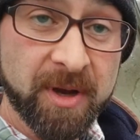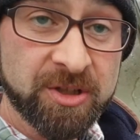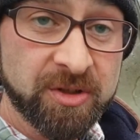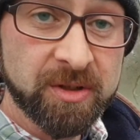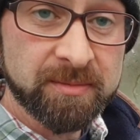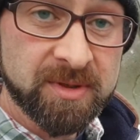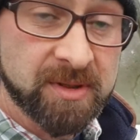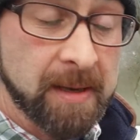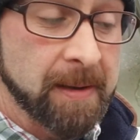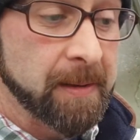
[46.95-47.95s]

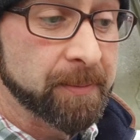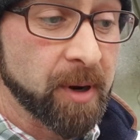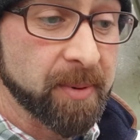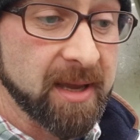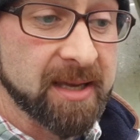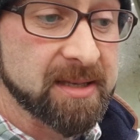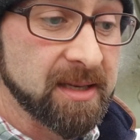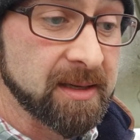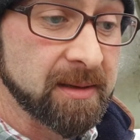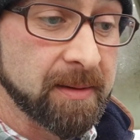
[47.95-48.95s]
mushrooms,
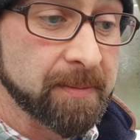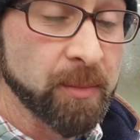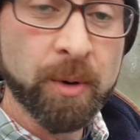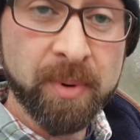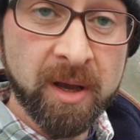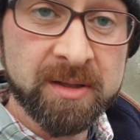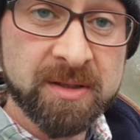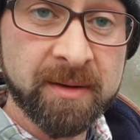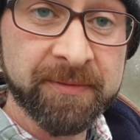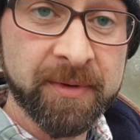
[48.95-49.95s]
propagating more plants
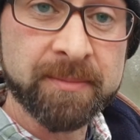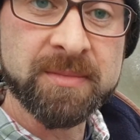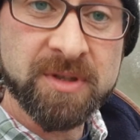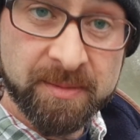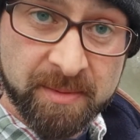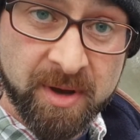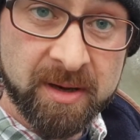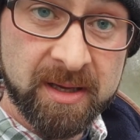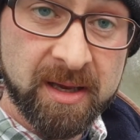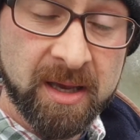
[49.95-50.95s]
on from
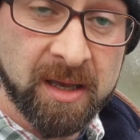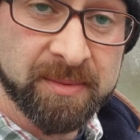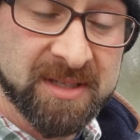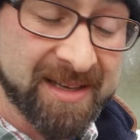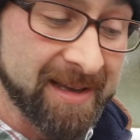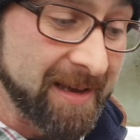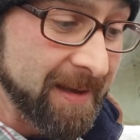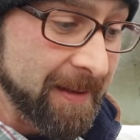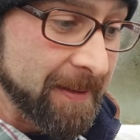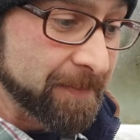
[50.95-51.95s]
supermarket herbs,
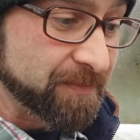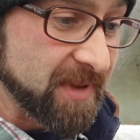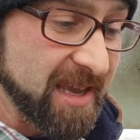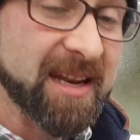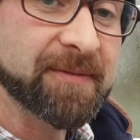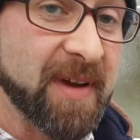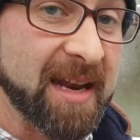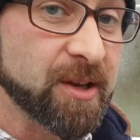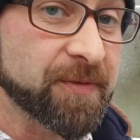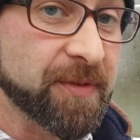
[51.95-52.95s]
getting
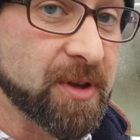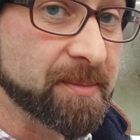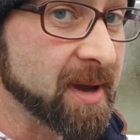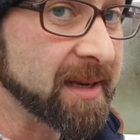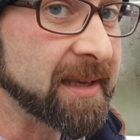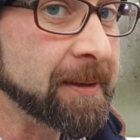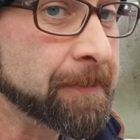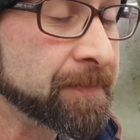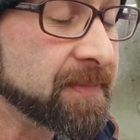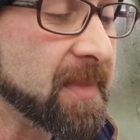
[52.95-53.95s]
value for your money,
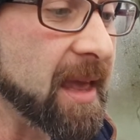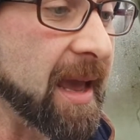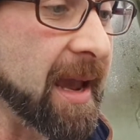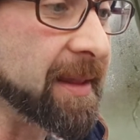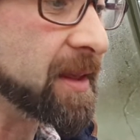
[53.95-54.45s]
and